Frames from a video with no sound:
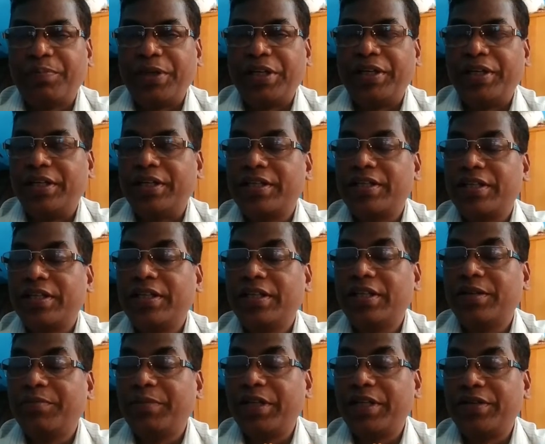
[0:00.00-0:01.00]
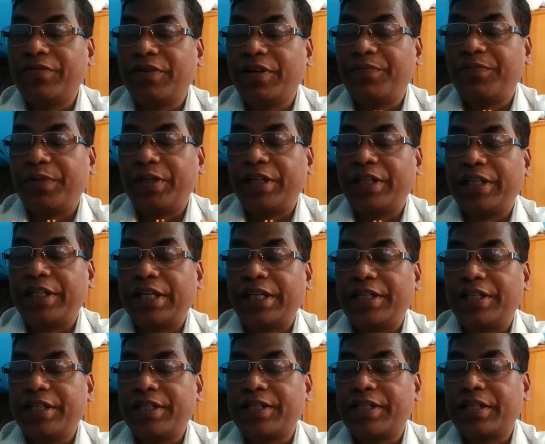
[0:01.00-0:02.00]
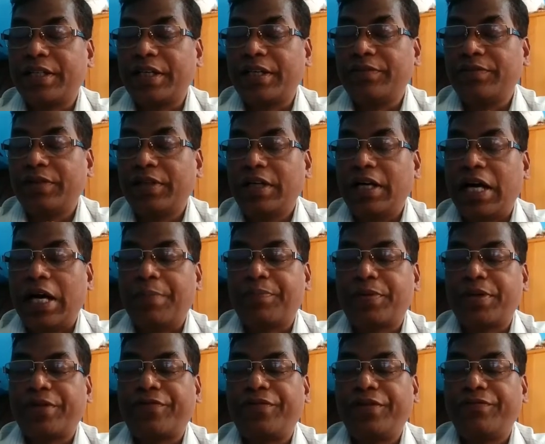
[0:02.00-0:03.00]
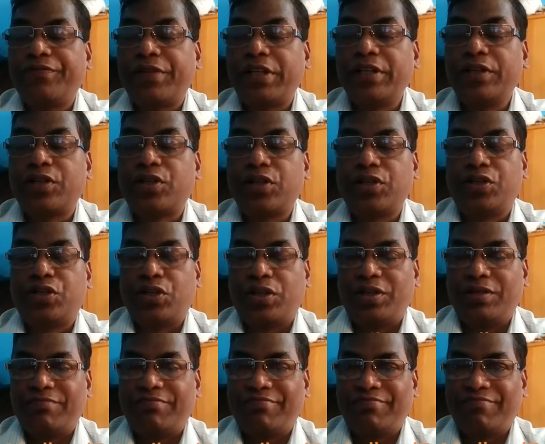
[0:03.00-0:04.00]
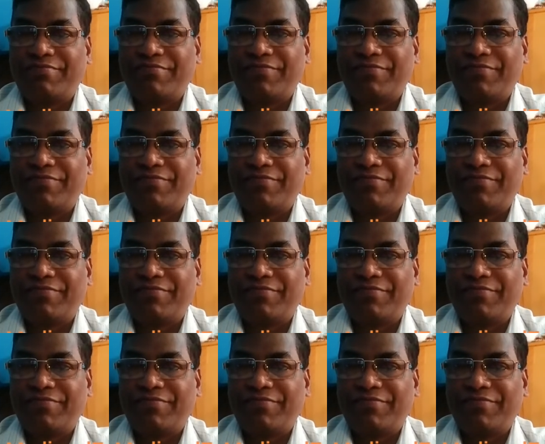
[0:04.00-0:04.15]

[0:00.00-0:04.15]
period, in the medieval period, that is after 15th century,